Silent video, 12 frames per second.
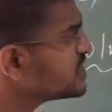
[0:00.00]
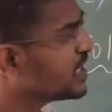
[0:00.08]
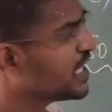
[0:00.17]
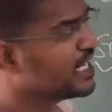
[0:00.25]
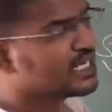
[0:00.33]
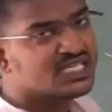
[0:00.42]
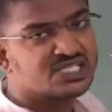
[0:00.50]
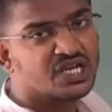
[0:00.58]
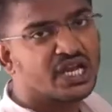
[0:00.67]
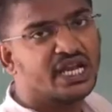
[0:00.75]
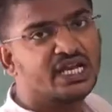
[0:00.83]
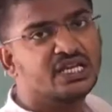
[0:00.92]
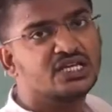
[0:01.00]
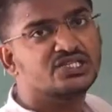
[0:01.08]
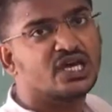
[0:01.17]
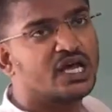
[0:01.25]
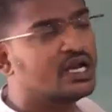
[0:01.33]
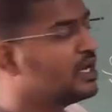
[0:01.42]
greatest
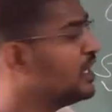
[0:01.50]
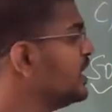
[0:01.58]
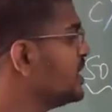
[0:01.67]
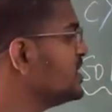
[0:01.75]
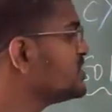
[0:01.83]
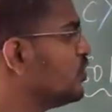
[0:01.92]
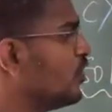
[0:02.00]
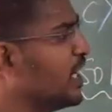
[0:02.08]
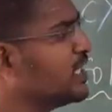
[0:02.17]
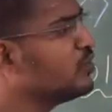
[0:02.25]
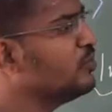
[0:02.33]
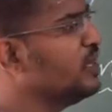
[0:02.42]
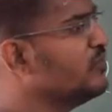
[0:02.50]
integer, it is going to be